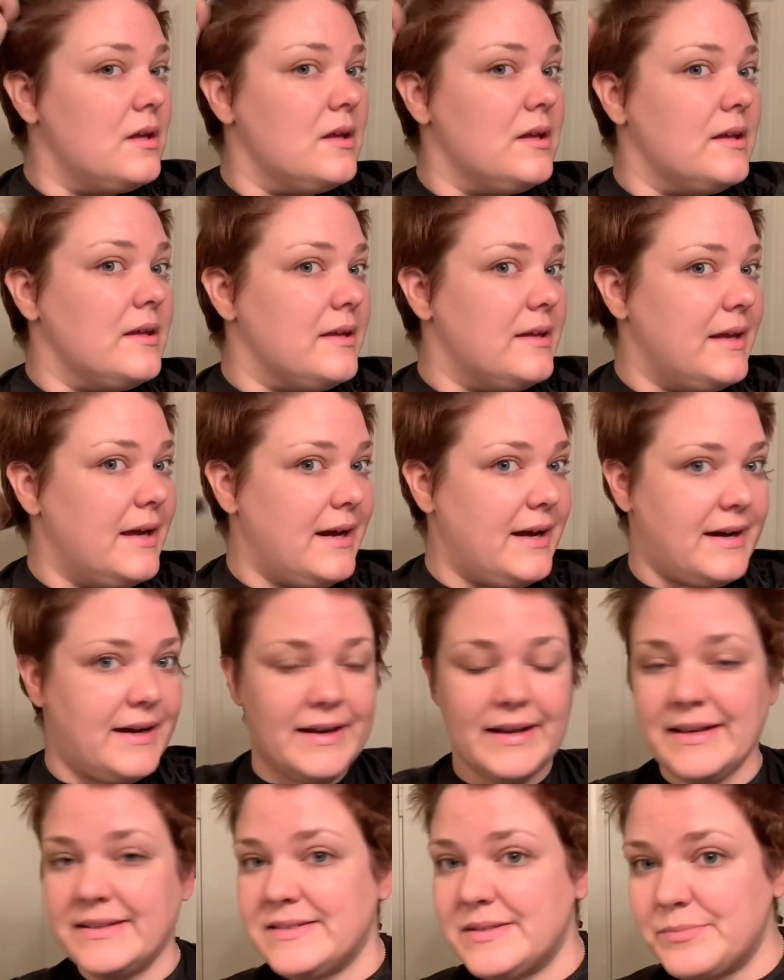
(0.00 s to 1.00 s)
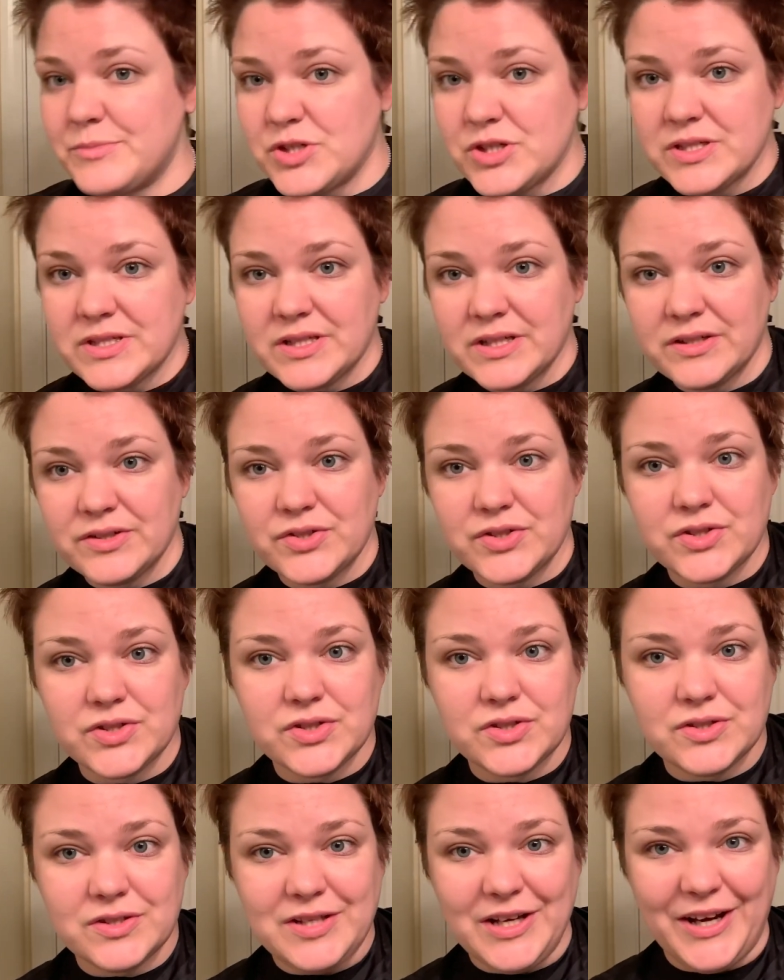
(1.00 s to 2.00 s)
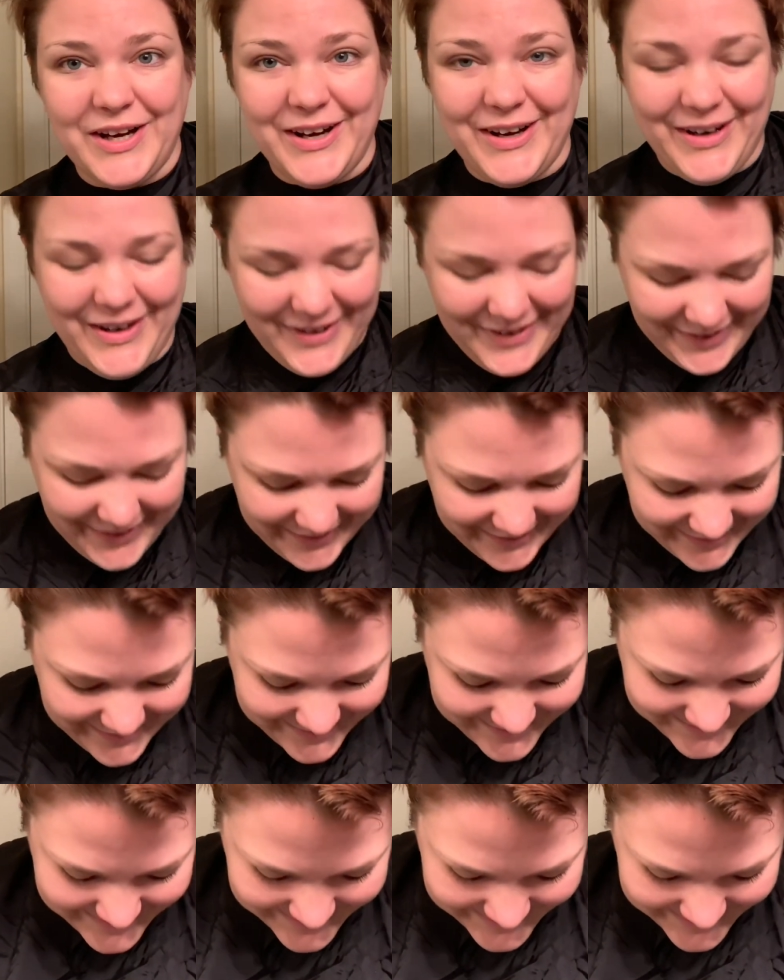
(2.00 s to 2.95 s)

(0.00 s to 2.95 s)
yeah, I guess I'm just gonna start.